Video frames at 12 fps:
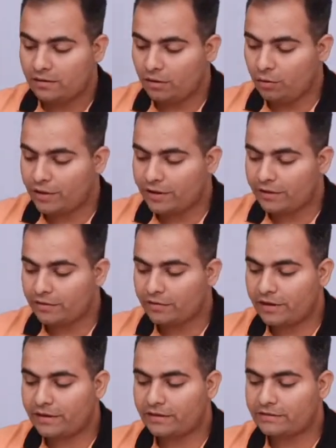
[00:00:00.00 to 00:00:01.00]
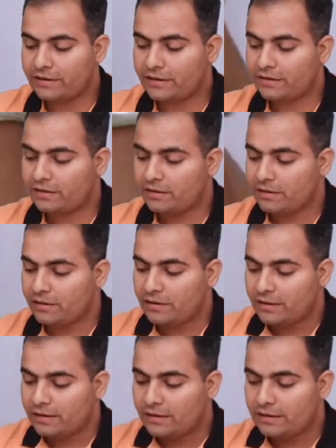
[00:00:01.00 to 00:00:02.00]
Look at here on right hand side.
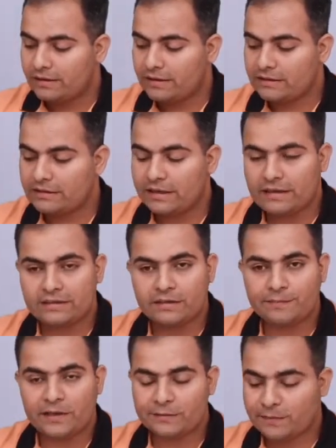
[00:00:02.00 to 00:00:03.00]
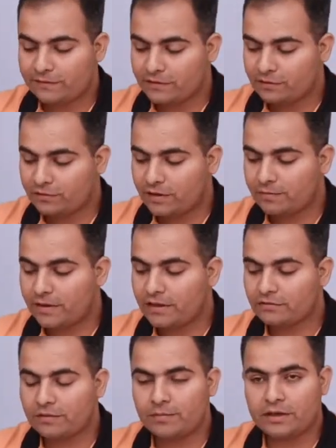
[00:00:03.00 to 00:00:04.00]
This z is replaced by 1, so 1
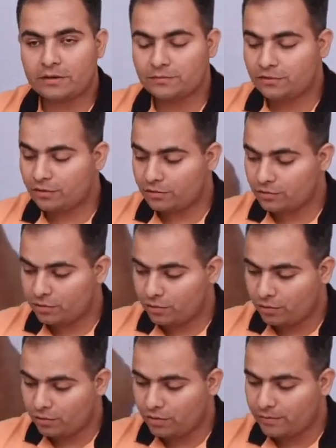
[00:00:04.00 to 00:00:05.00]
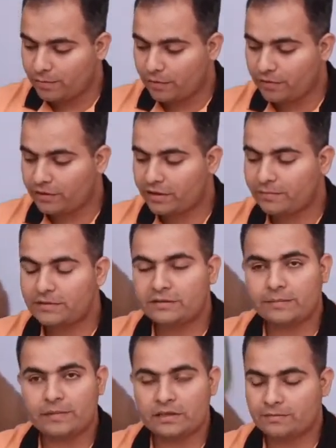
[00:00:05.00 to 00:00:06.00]
minus 1 becomes 0, so whole product term is
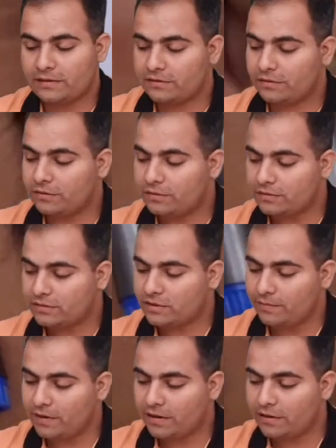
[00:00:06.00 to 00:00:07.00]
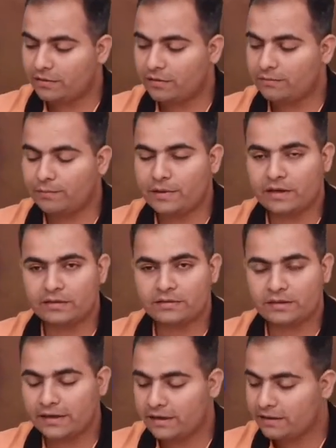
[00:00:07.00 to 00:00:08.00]
replaced by 0. Similarly, on BR
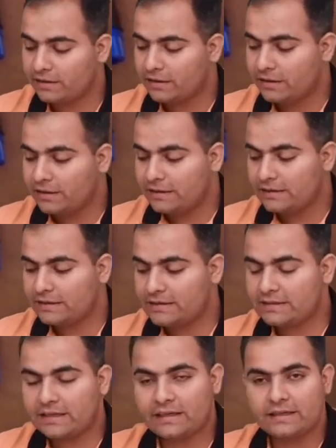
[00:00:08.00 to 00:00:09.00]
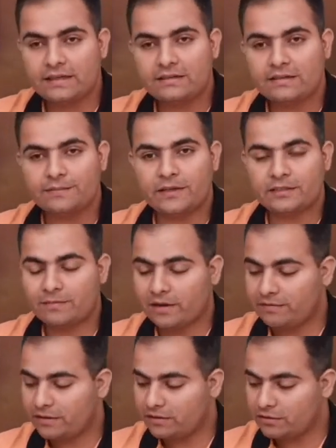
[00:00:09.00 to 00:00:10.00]
side, this z is replaced
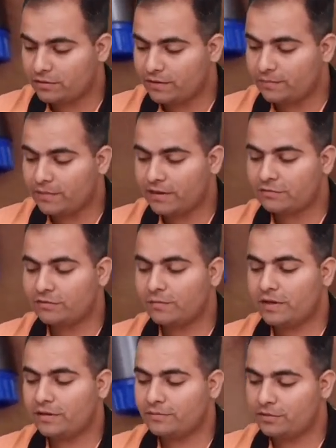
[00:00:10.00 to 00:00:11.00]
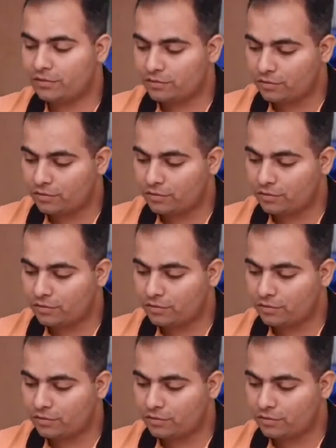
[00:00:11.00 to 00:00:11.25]
by 1, so 1 minus 1 becomes 0,